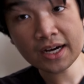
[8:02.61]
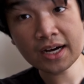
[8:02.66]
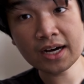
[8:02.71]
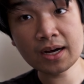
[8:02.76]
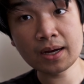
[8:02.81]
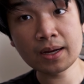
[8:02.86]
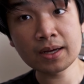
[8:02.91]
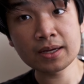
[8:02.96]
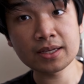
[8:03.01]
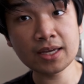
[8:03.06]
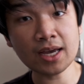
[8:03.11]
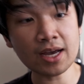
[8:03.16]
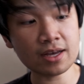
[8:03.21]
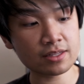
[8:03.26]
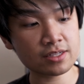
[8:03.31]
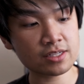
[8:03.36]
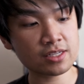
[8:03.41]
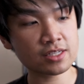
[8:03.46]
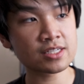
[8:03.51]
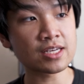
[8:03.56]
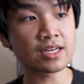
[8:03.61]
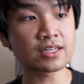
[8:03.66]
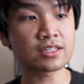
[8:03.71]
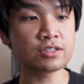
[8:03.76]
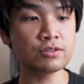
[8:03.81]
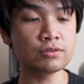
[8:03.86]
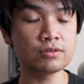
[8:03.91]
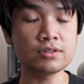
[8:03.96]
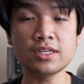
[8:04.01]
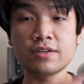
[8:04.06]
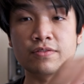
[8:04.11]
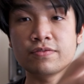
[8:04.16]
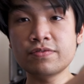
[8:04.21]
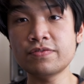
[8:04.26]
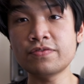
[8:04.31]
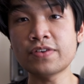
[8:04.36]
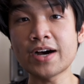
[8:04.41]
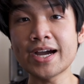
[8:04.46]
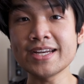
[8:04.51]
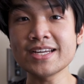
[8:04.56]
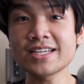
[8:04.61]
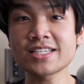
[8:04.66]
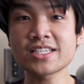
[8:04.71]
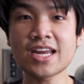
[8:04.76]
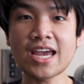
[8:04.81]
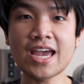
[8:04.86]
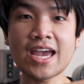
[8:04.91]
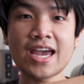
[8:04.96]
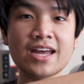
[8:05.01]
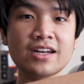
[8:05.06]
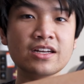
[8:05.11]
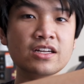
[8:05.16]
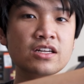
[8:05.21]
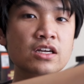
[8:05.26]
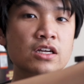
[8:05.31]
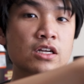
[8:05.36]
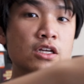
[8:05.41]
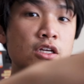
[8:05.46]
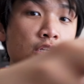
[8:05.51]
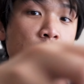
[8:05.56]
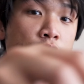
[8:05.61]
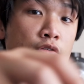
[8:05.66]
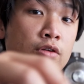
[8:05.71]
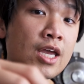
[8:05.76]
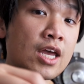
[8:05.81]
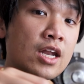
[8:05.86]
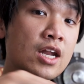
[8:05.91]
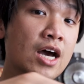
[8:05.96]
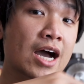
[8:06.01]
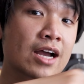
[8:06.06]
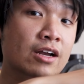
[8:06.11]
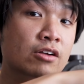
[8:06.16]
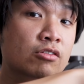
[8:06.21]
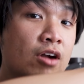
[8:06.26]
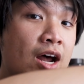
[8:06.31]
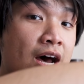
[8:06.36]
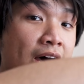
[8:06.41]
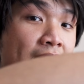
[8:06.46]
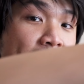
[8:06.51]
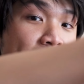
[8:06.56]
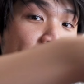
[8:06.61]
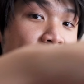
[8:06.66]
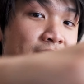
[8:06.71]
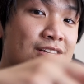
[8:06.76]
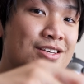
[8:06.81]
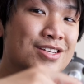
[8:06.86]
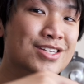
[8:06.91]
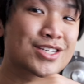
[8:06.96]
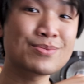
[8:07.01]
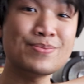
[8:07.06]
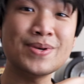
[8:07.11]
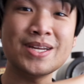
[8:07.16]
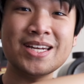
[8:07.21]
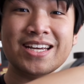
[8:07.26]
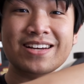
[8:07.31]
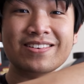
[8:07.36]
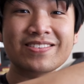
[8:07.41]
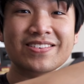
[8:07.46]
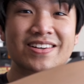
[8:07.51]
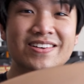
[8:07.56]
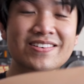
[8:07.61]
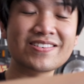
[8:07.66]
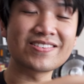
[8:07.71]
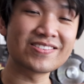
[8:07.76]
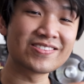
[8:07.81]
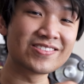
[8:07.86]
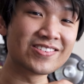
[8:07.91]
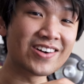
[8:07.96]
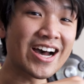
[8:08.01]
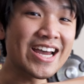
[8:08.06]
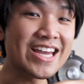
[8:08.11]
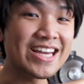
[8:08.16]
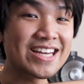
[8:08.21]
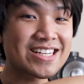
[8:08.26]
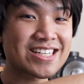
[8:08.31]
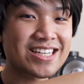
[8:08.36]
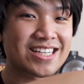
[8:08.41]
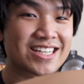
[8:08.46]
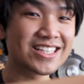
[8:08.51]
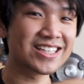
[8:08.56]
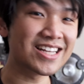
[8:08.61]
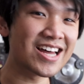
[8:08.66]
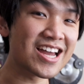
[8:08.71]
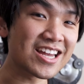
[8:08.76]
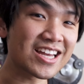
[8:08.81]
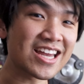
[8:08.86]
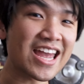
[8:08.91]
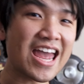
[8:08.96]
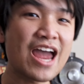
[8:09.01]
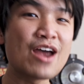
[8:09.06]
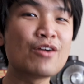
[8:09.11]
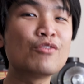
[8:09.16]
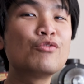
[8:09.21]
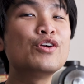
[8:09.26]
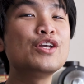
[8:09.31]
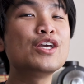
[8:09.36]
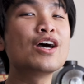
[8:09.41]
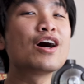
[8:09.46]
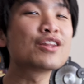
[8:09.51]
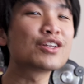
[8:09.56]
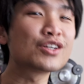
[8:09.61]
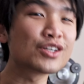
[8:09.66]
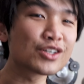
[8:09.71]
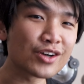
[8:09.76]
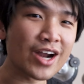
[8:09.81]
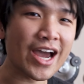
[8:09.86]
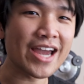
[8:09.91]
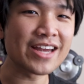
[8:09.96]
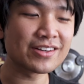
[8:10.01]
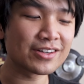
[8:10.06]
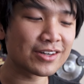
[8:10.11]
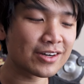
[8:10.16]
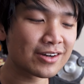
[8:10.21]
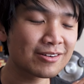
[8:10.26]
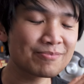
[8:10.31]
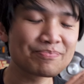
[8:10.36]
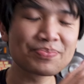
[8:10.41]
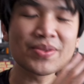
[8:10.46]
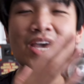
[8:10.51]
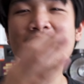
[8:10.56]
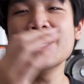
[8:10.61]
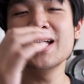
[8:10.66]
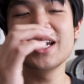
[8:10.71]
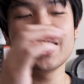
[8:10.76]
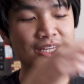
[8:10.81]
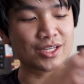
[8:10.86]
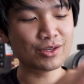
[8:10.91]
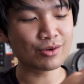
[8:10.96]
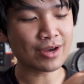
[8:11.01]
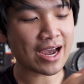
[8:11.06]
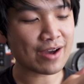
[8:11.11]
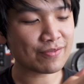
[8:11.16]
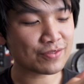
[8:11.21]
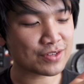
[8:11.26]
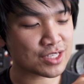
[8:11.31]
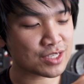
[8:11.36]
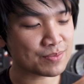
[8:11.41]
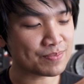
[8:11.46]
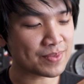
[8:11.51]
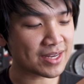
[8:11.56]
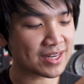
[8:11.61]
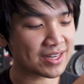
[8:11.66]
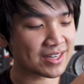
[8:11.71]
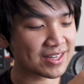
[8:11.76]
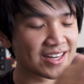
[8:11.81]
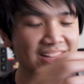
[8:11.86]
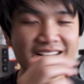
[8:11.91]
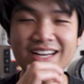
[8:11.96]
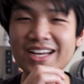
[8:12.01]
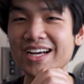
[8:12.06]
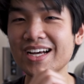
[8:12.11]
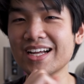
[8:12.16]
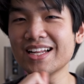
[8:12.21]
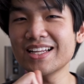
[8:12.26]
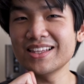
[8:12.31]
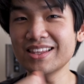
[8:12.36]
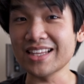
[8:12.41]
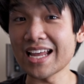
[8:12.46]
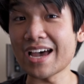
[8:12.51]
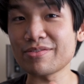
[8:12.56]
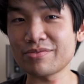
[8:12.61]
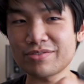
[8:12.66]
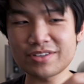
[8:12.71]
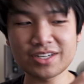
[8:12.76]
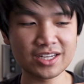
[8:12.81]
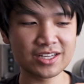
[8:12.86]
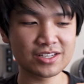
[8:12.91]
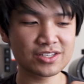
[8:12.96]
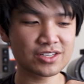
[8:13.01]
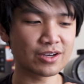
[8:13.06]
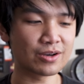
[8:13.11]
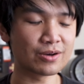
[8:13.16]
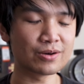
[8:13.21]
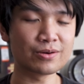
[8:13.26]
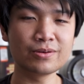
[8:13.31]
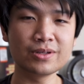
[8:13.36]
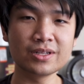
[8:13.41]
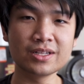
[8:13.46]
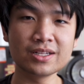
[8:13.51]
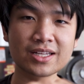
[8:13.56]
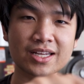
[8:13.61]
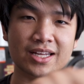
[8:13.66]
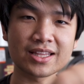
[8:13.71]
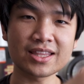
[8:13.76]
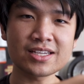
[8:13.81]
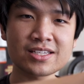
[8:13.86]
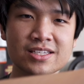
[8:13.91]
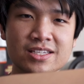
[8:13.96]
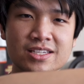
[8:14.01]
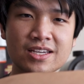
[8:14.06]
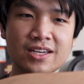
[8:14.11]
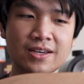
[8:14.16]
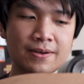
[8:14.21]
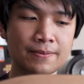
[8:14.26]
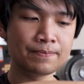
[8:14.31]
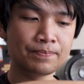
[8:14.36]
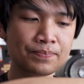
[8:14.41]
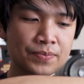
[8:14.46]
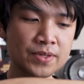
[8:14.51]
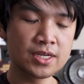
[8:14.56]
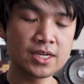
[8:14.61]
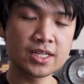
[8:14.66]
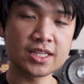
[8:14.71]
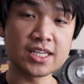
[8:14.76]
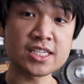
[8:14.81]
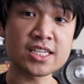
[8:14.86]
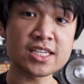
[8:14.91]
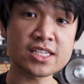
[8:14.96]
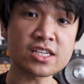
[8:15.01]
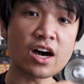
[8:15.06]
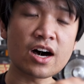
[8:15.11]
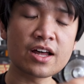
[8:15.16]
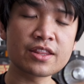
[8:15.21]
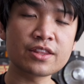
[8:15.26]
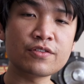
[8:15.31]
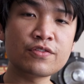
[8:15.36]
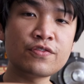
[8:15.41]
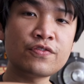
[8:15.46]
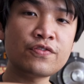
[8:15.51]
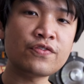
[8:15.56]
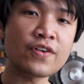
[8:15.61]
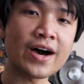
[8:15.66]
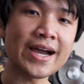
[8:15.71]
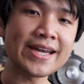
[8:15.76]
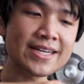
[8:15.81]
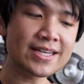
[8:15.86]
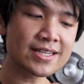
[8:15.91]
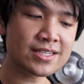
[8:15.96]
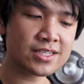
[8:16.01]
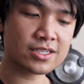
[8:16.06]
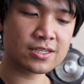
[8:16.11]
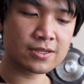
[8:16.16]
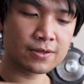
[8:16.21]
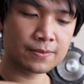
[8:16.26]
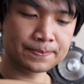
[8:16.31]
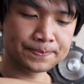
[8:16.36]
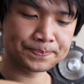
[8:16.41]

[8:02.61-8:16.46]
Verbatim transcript: uh, yeah, this is set to the finest and you cannot grind spinning right like every other grinder. You have to spin left. So get this. This is on the finest.